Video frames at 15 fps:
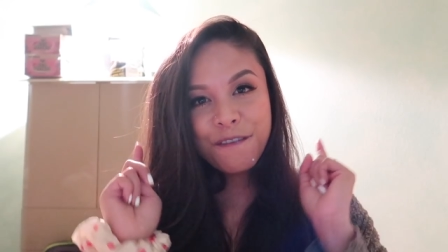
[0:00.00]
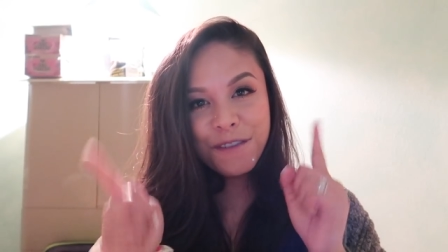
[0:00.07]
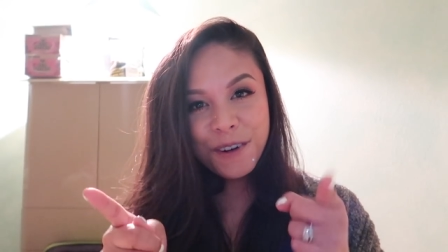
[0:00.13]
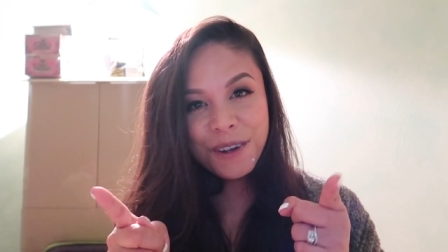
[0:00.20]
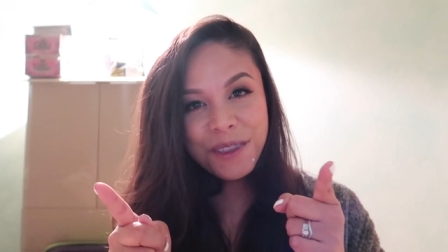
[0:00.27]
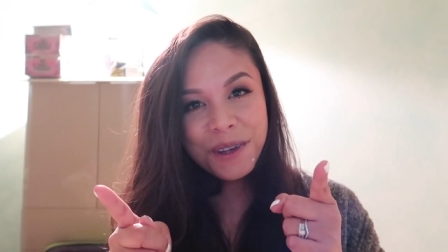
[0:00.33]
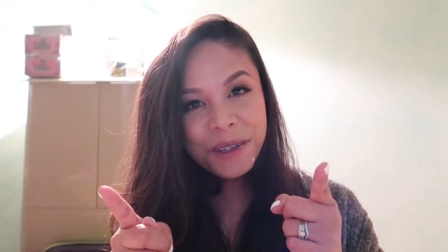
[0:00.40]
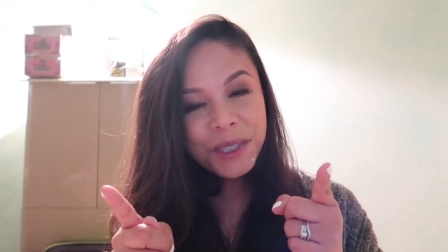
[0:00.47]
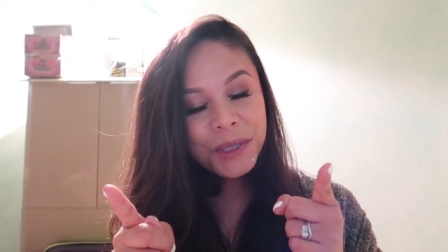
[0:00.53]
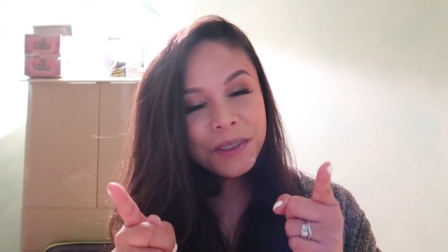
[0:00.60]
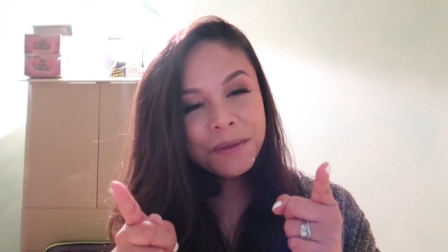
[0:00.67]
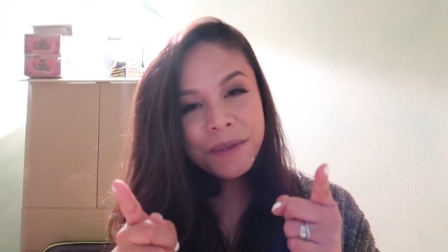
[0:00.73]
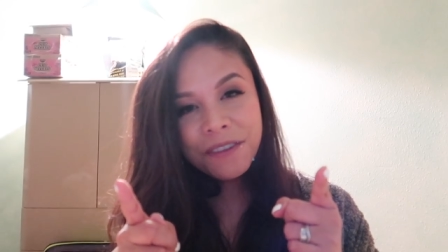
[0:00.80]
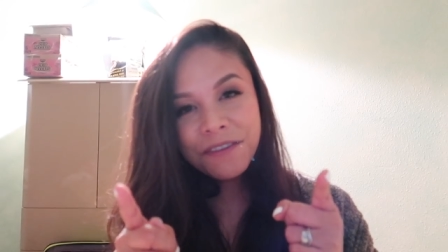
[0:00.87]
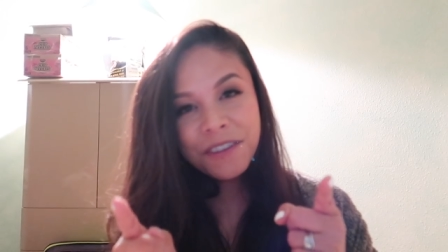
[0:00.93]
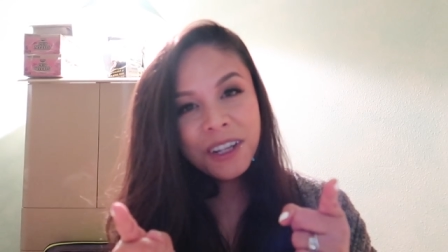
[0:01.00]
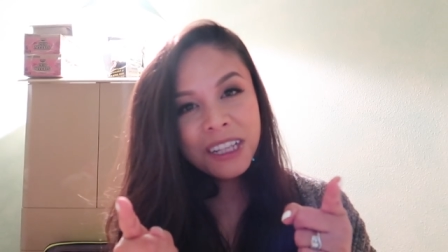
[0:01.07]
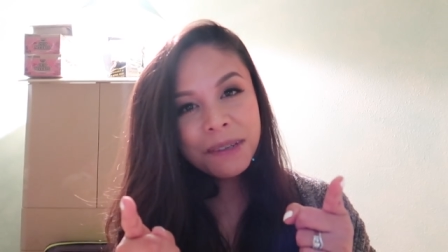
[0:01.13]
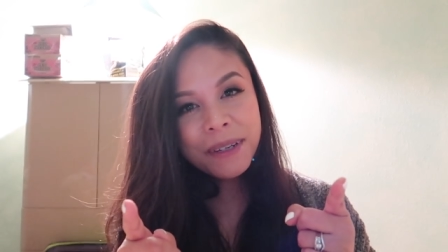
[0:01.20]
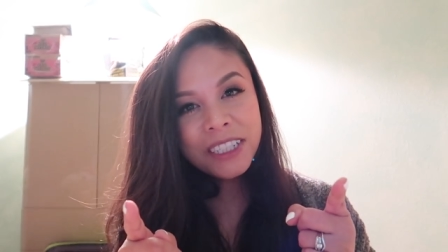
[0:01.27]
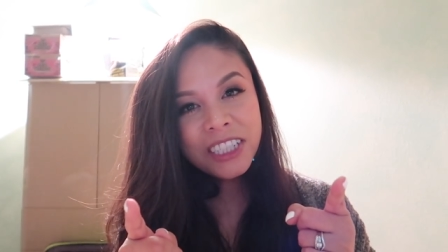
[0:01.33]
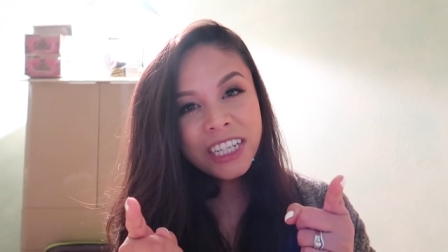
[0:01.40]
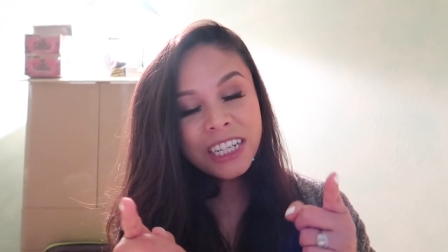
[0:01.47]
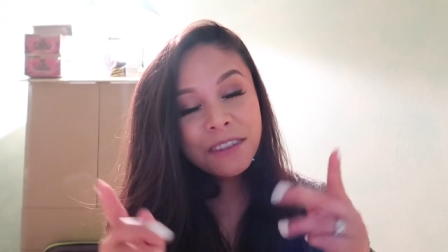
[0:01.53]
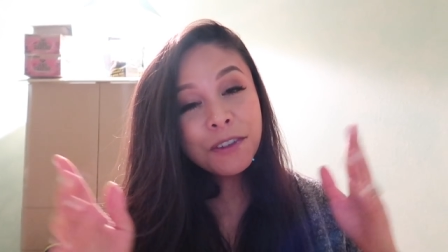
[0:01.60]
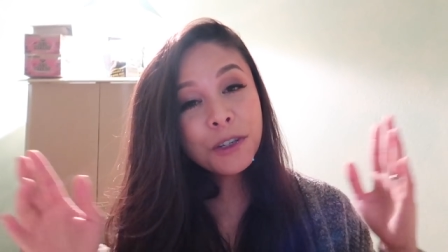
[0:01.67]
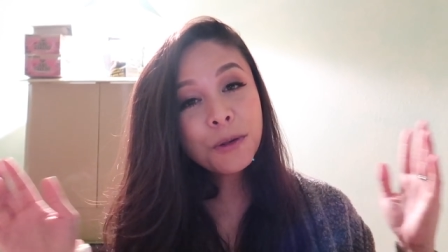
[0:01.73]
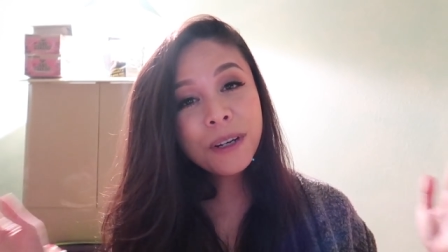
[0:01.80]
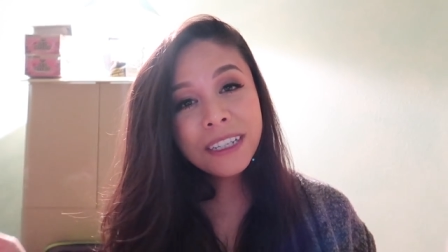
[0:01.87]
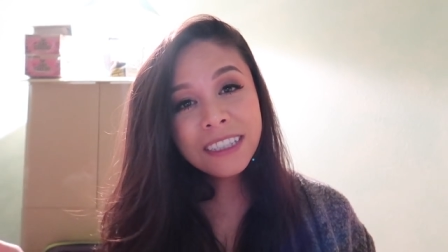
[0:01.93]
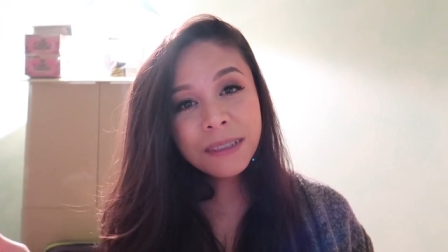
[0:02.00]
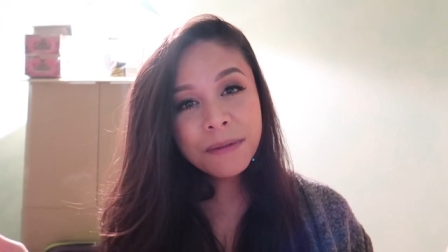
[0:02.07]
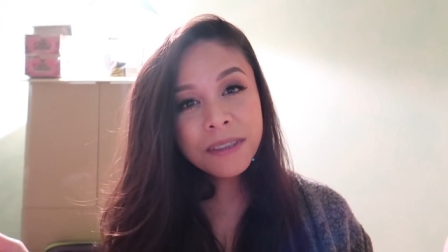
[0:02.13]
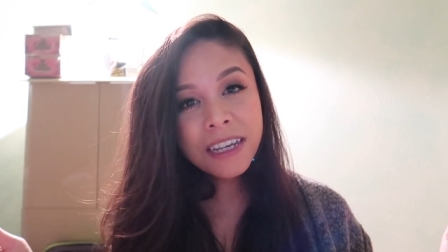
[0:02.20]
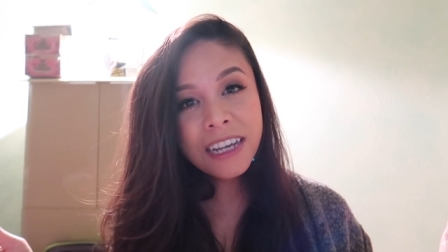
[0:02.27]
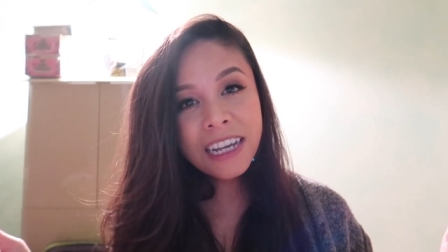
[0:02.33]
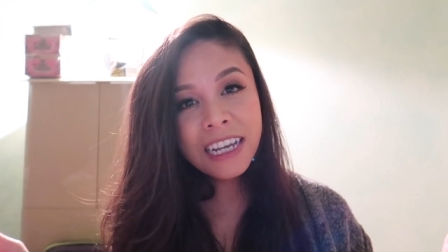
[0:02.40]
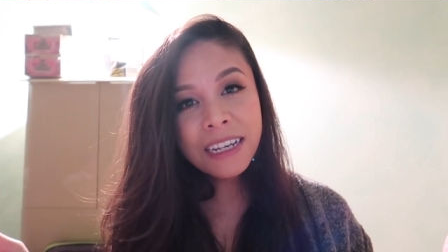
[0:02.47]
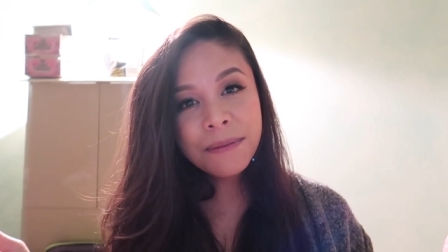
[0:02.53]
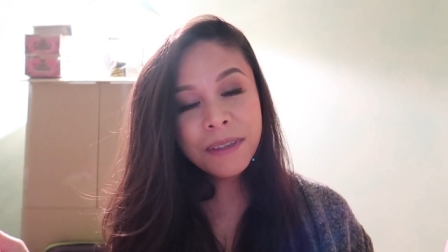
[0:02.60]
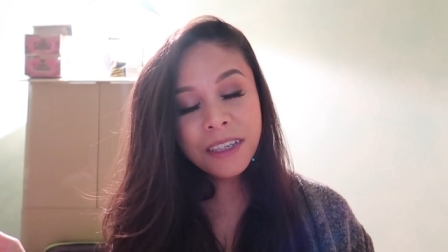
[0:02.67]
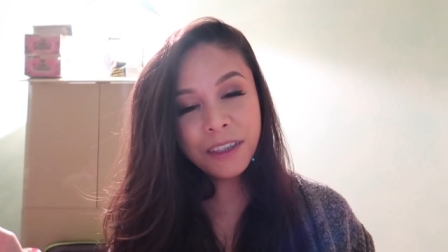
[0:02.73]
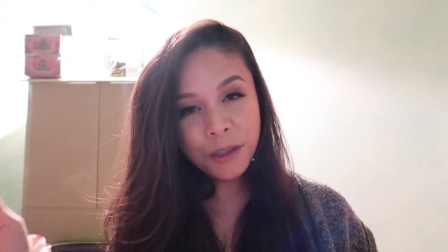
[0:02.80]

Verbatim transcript: For those who have been following my channel for quite some time,